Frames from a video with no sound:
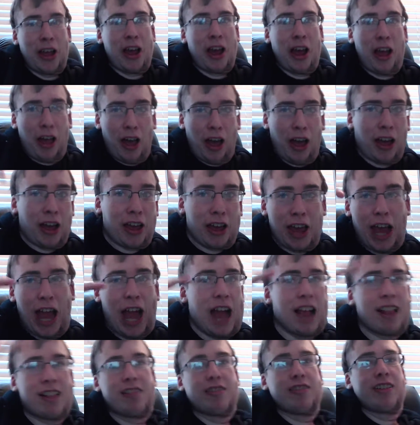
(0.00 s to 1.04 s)
Like he
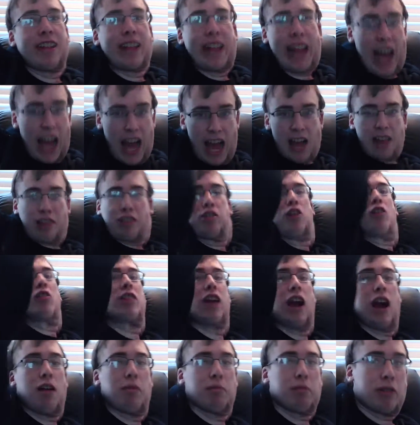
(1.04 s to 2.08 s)
entered his head, took
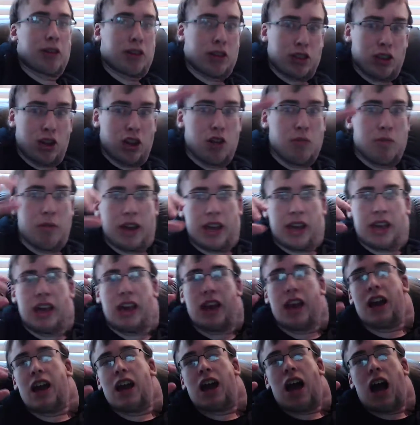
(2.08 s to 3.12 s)
out the
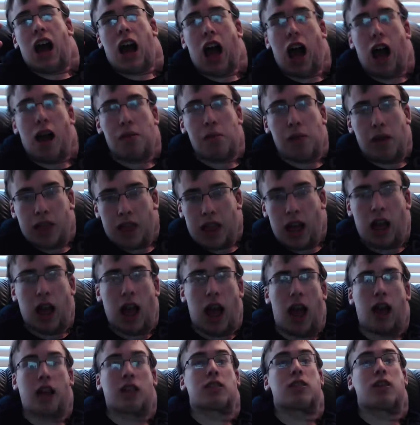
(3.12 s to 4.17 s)
Kyubi. I mean, not
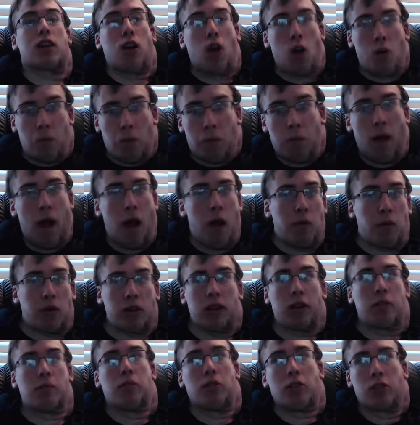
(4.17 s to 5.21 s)
actually overpowered
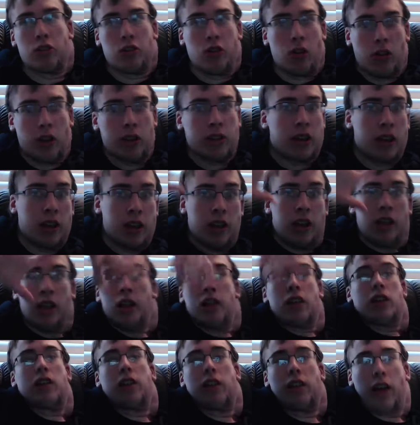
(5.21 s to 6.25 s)
him, but you know, he,
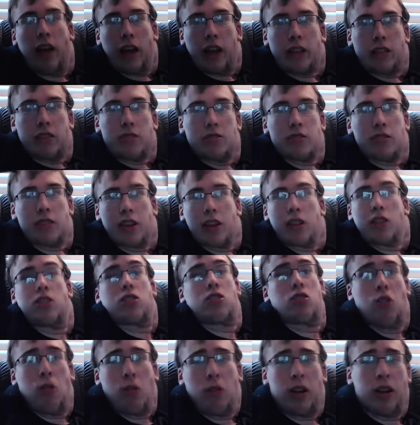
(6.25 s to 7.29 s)
he like
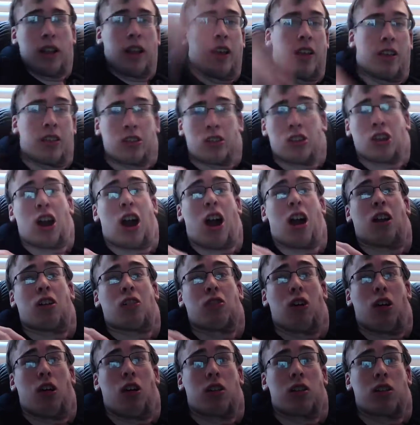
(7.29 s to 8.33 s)
distorted his
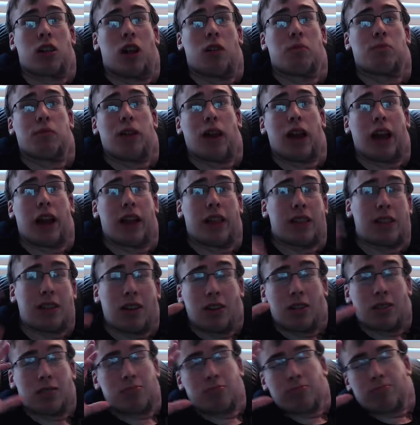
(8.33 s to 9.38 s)
chakra or something, and just